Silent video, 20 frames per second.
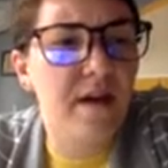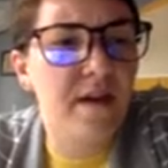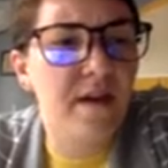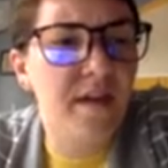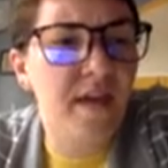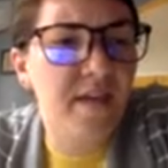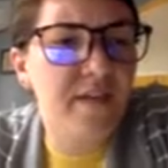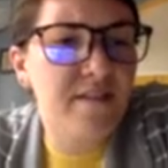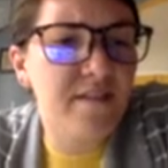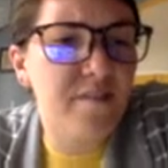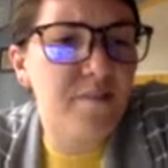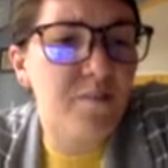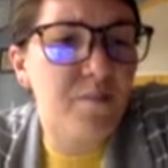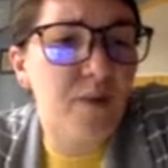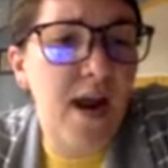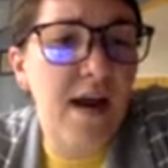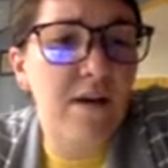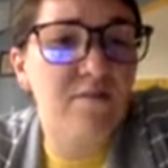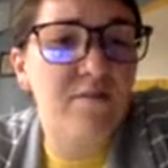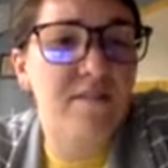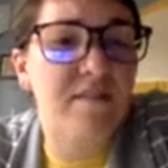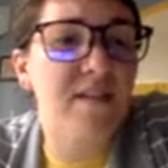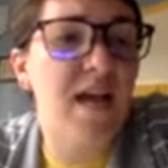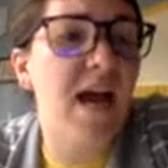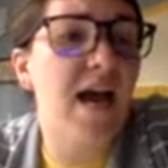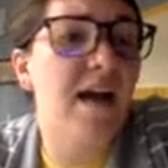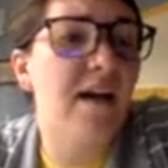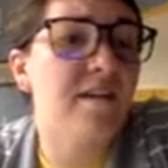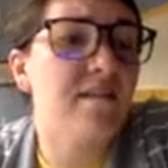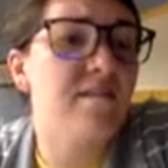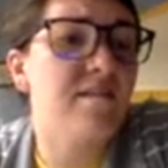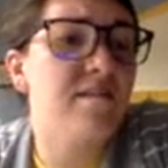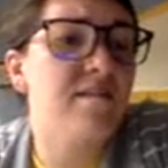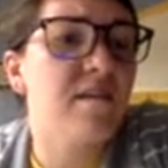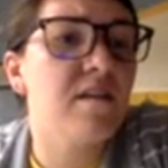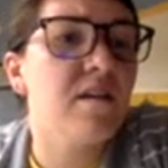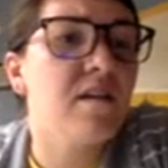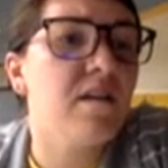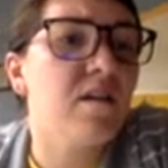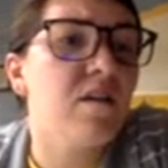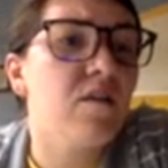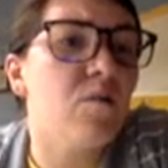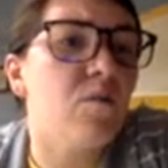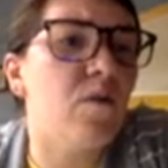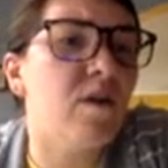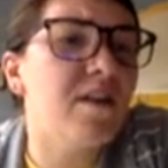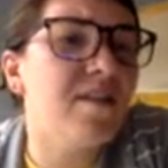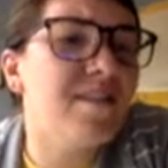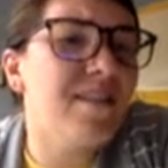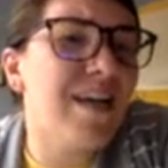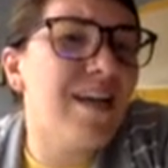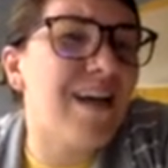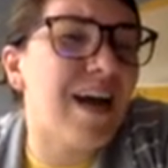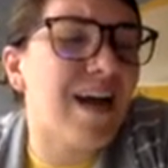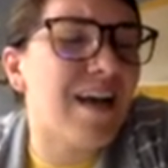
Yeah, some brown socks. What is that